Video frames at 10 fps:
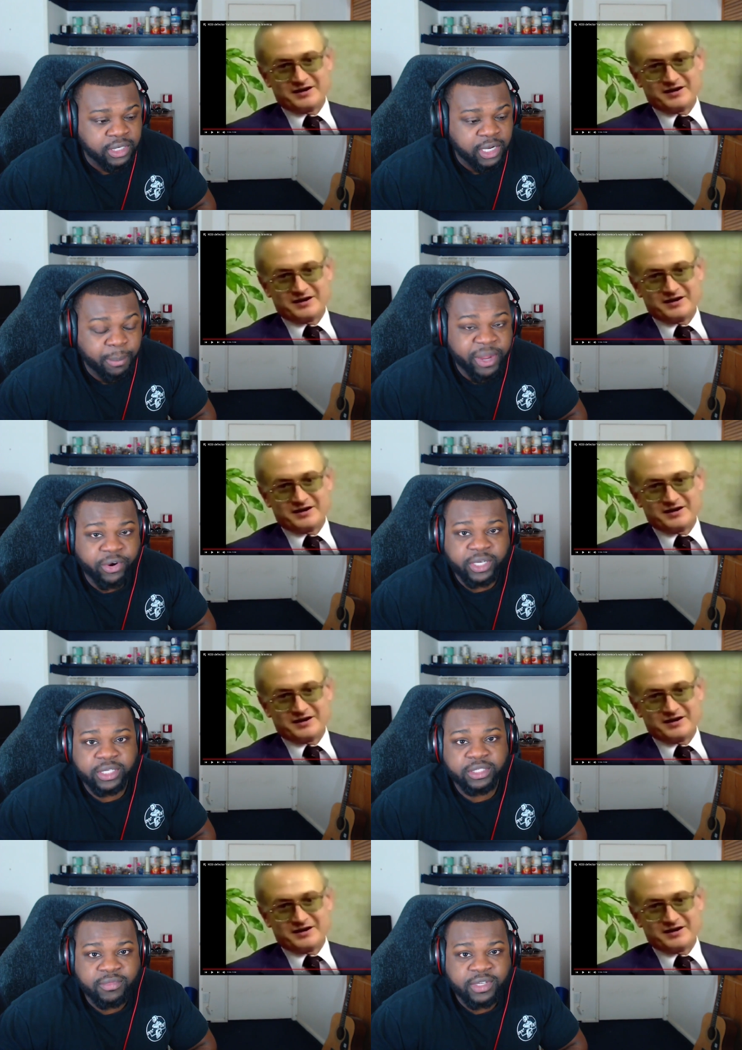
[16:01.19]
Speaker 1: America,
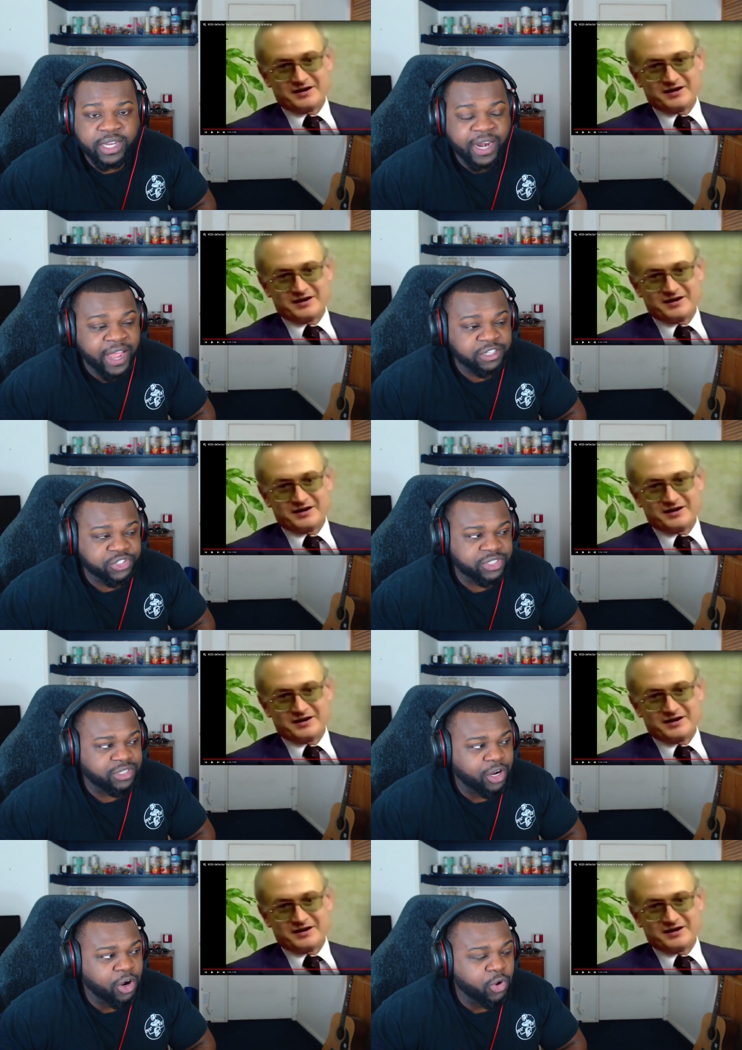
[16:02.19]
and not just
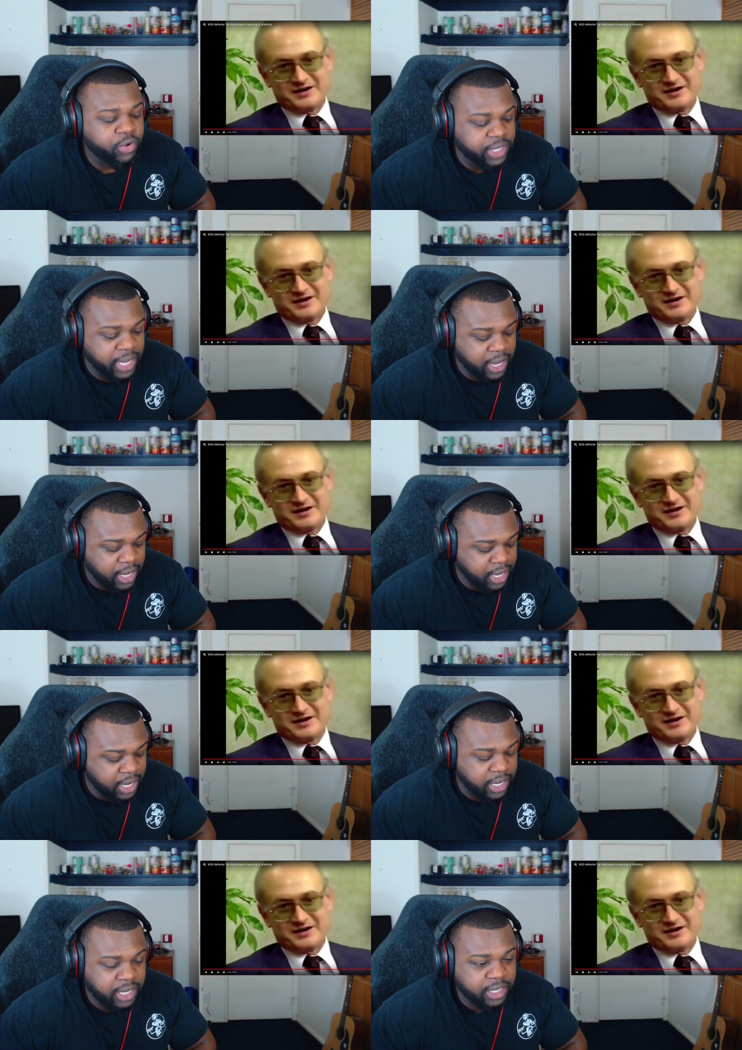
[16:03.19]
oh yeah,
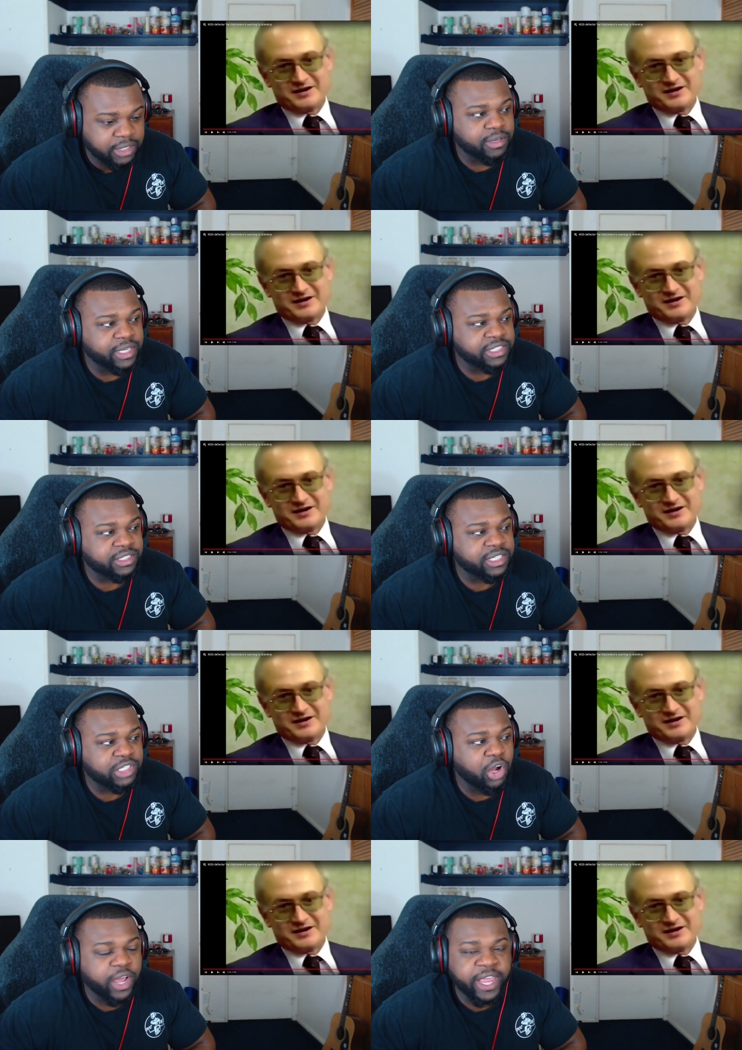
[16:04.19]
uh, let's let's
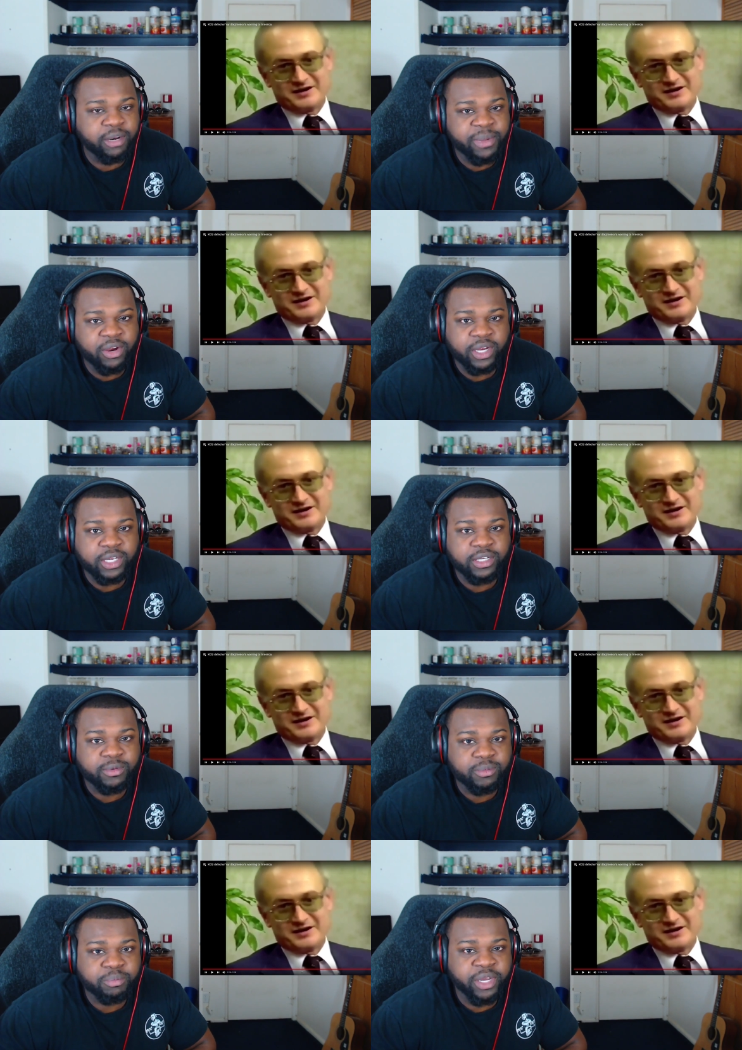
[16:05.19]
all hate America,
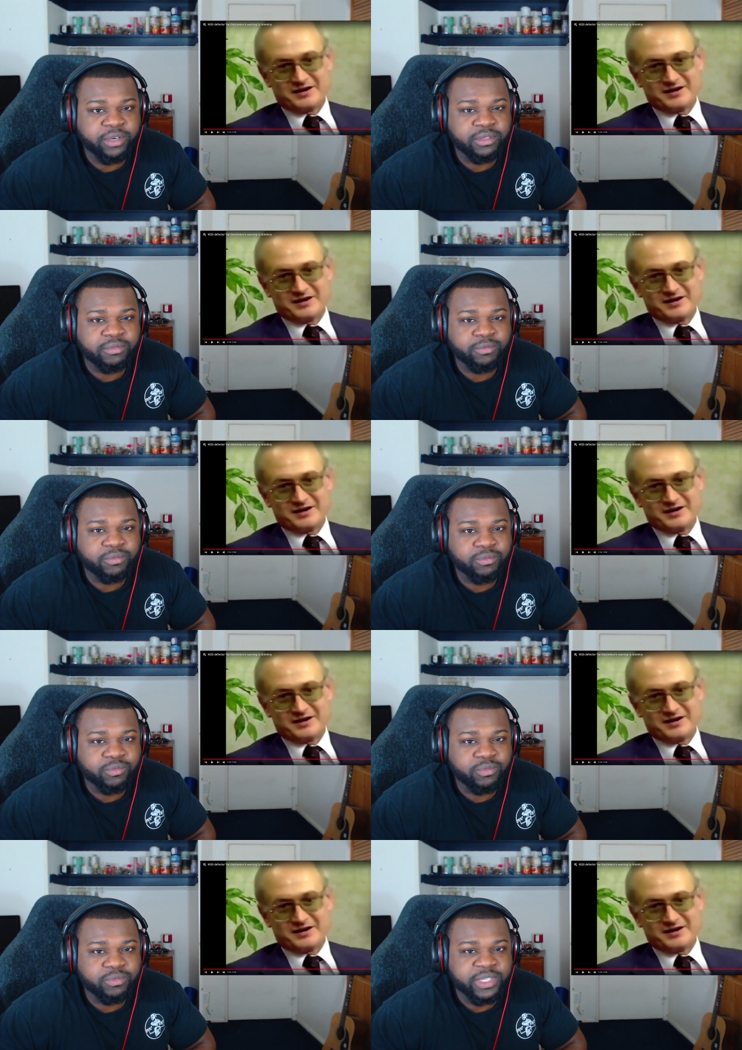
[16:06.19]
but
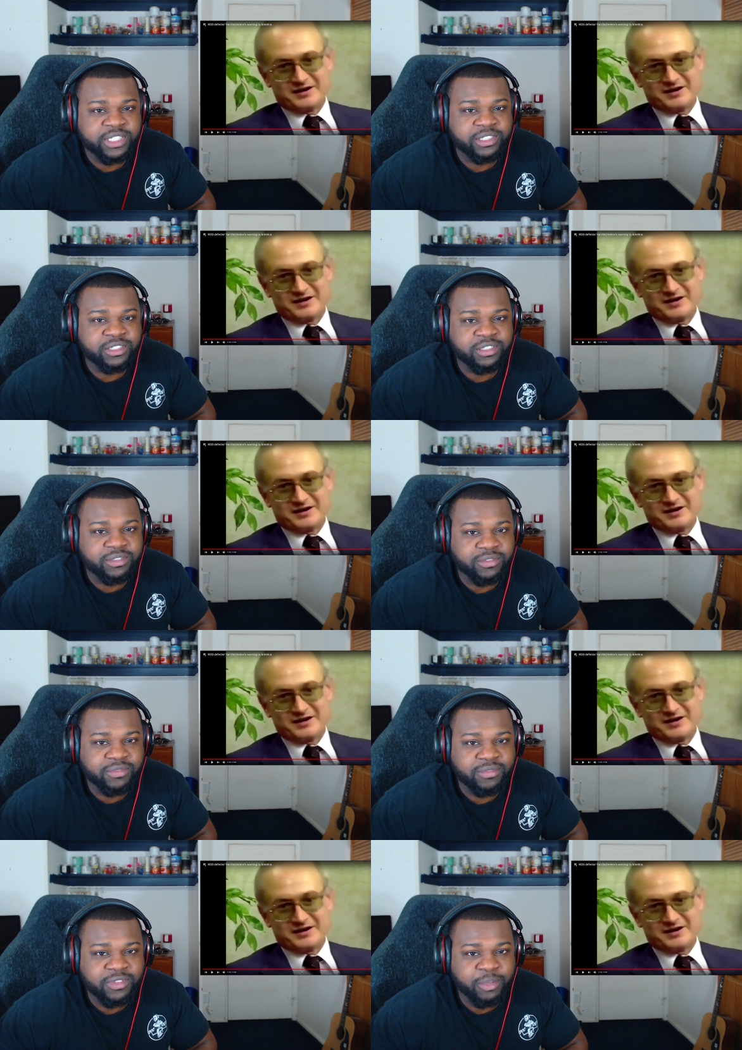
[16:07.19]
this is
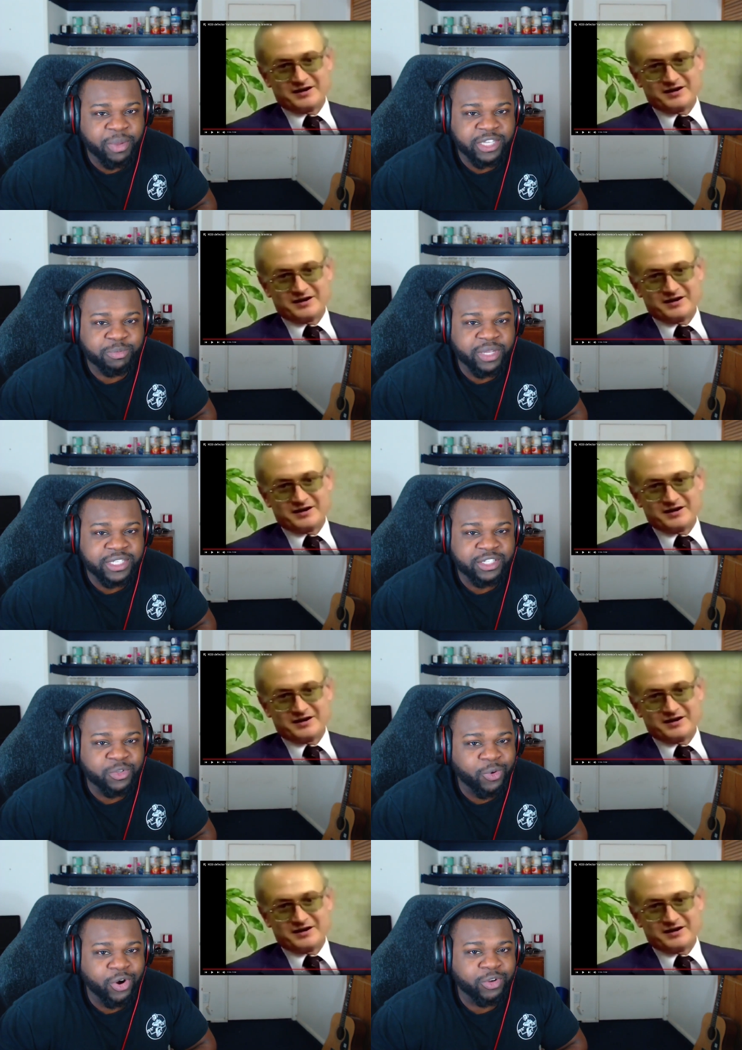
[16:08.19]
the best place in the
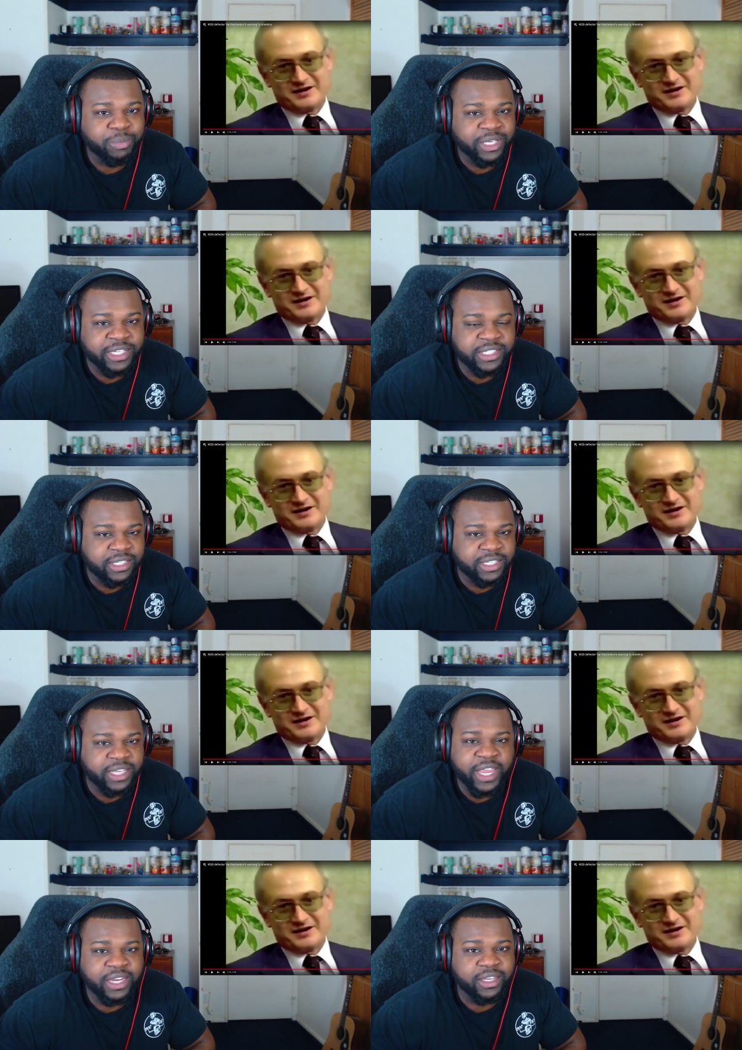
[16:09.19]
world, but let's let's
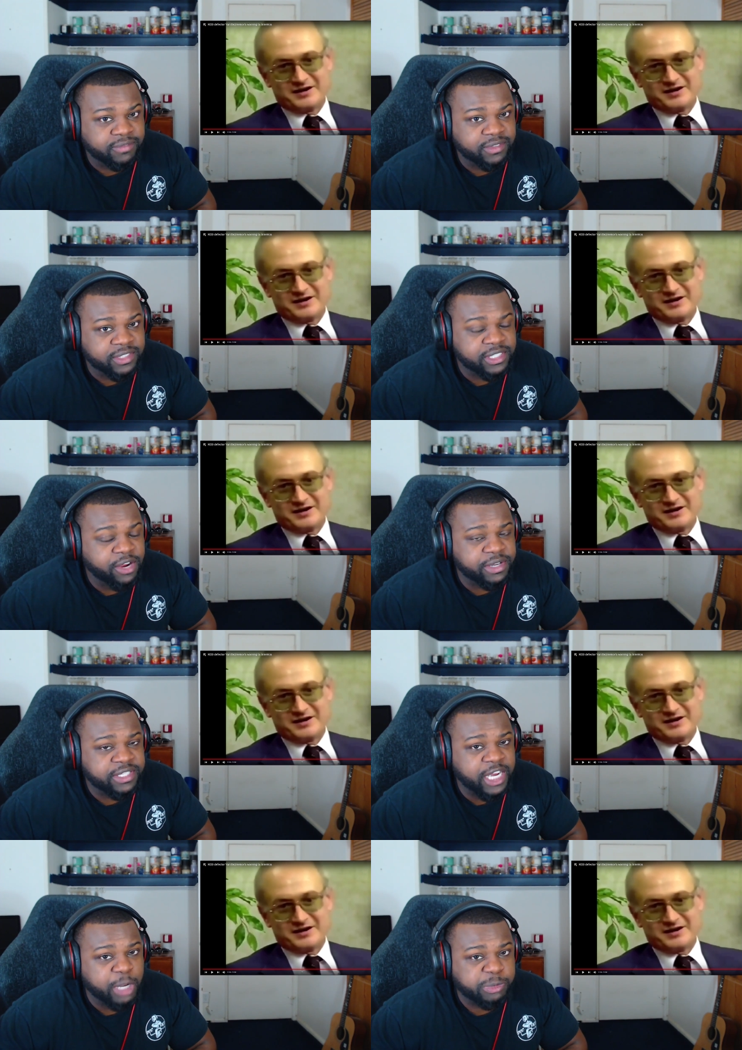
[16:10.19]
hate it. Scary
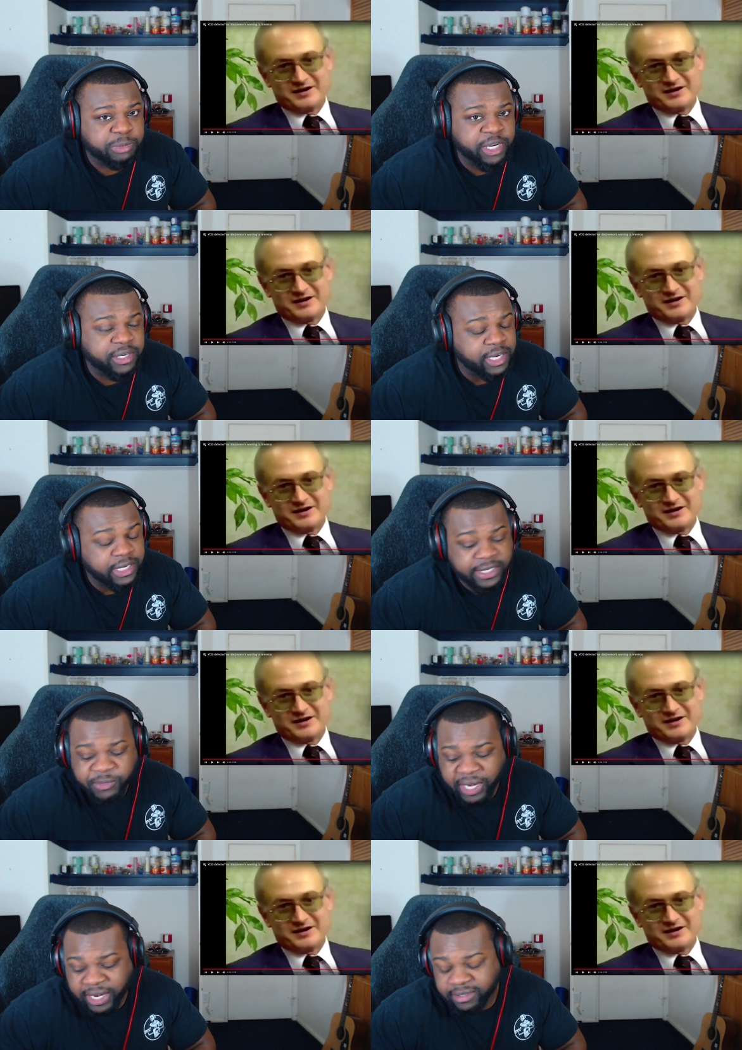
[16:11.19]
times, but uh, it,
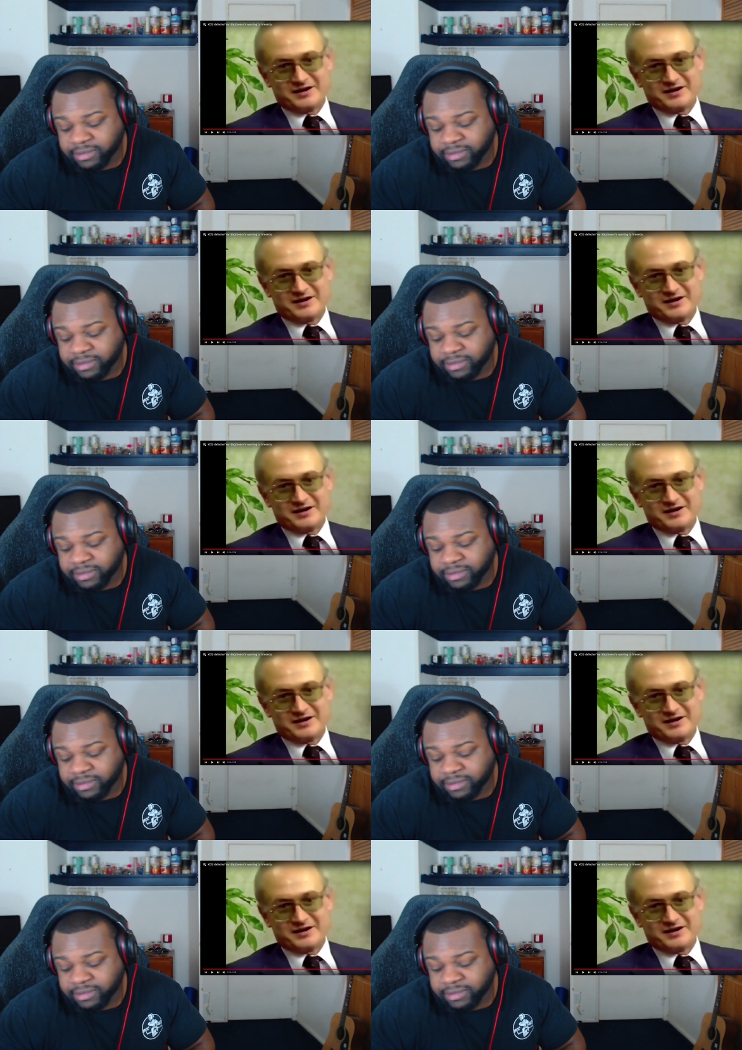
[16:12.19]
I,